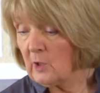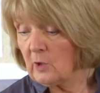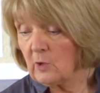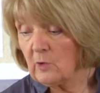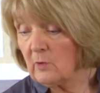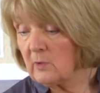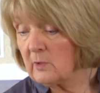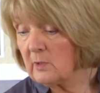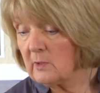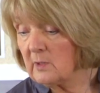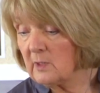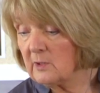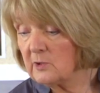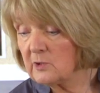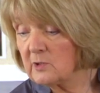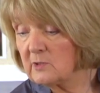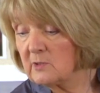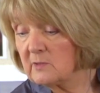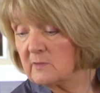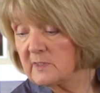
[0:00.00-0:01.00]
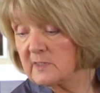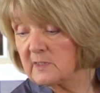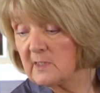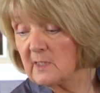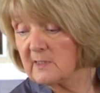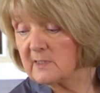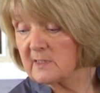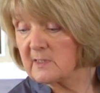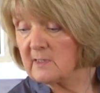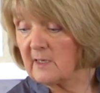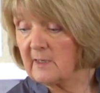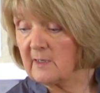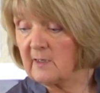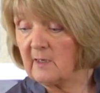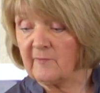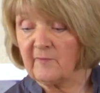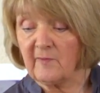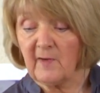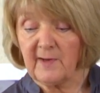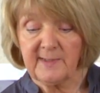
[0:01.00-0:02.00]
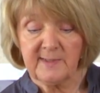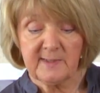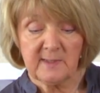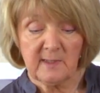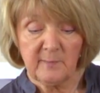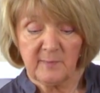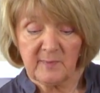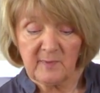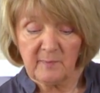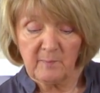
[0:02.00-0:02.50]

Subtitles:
you can introduce things like a fine-tipped